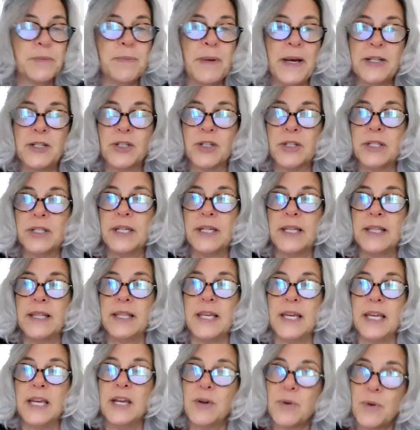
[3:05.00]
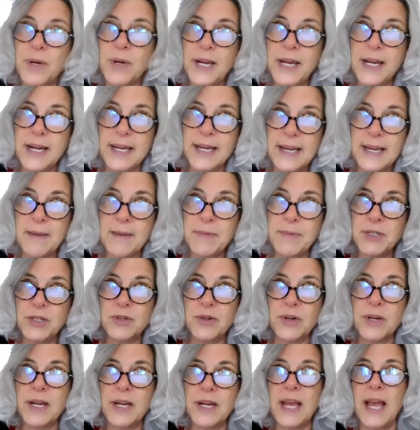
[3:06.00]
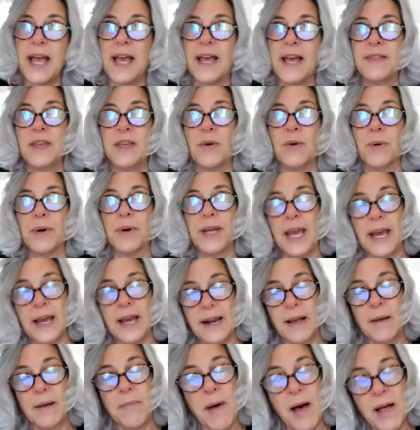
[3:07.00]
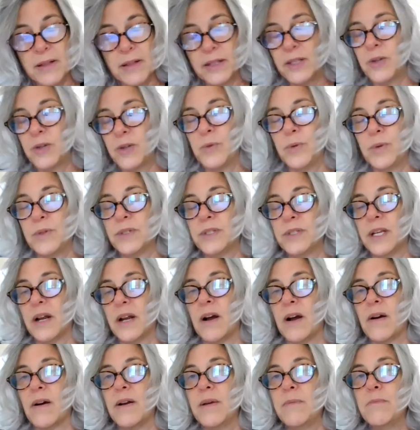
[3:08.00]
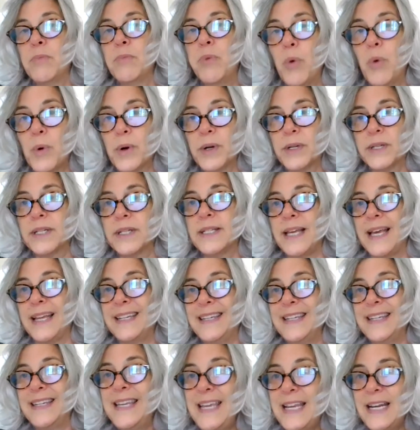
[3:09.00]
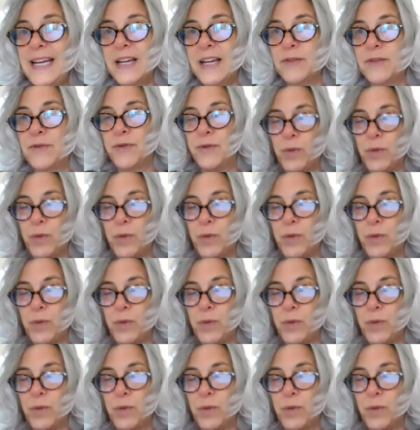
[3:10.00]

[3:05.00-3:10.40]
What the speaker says: especially the inorganic chemistry and the organic molecules that are important and needed